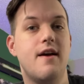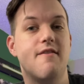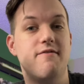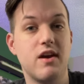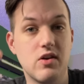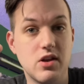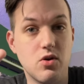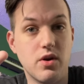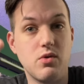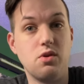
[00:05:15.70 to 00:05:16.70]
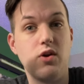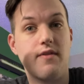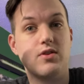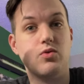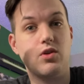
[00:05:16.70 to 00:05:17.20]
Very annoying when you have
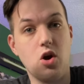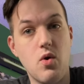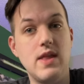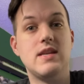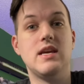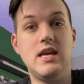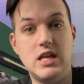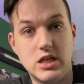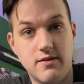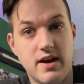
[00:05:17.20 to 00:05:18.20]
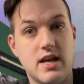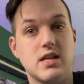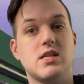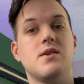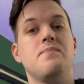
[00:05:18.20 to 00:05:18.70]
to go into each
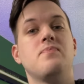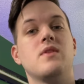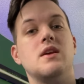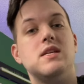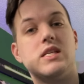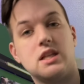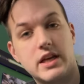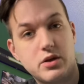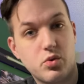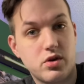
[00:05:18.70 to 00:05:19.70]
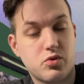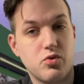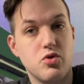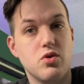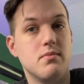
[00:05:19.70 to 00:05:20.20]
device, select which
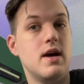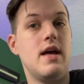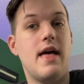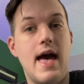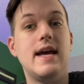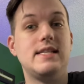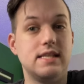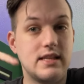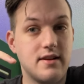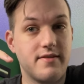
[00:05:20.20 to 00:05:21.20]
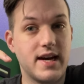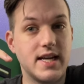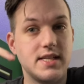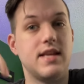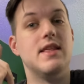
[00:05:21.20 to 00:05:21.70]
room, exit the device,
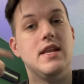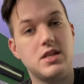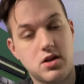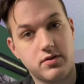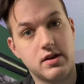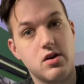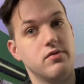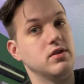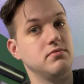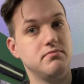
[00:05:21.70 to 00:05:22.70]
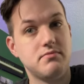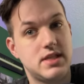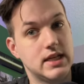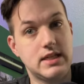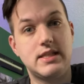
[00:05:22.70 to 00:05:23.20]
and then start that over
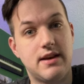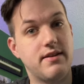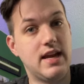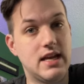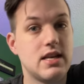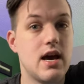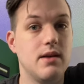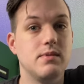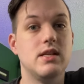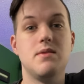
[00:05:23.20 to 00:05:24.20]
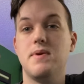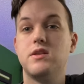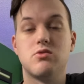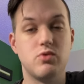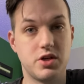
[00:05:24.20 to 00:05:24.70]
6, 7, 8 times. And depends on
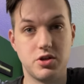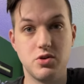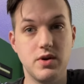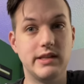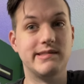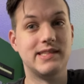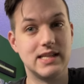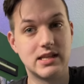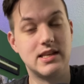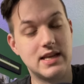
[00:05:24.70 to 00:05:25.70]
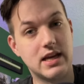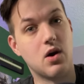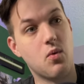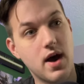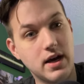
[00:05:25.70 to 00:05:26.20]
what you're doing, this can take a
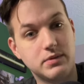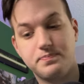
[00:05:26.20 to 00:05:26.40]
while.